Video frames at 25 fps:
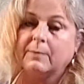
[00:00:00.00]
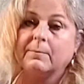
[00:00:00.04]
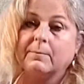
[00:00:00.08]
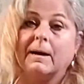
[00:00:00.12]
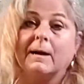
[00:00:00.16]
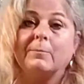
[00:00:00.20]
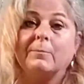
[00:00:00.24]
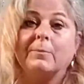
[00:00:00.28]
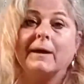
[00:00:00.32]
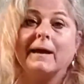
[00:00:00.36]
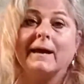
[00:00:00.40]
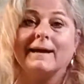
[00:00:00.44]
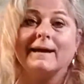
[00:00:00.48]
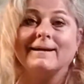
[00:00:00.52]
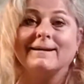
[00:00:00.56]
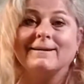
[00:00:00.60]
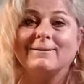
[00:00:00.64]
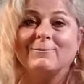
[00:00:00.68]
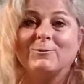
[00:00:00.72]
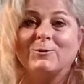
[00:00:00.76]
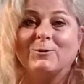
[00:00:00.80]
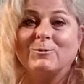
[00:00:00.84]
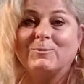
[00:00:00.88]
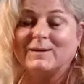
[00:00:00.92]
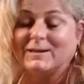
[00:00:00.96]
paint
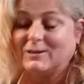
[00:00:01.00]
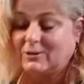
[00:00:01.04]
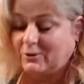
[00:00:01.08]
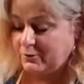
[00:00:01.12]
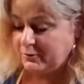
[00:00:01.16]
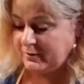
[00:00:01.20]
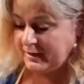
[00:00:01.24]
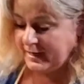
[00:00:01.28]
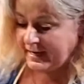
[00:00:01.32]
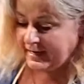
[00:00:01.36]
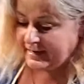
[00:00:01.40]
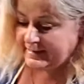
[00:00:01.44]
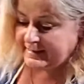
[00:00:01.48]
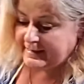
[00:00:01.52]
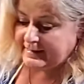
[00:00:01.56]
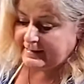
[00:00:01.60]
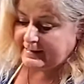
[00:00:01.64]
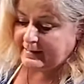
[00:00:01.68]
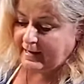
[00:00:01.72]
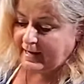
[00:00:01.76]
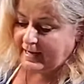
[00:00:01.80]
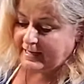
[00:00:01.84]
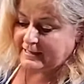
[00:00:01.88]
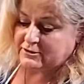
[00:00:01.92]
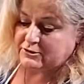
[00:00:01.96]
will be located.
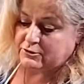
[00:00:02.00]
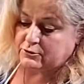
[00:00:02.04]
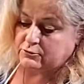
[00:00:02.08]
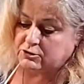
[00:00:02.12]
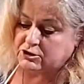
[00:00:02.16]
I do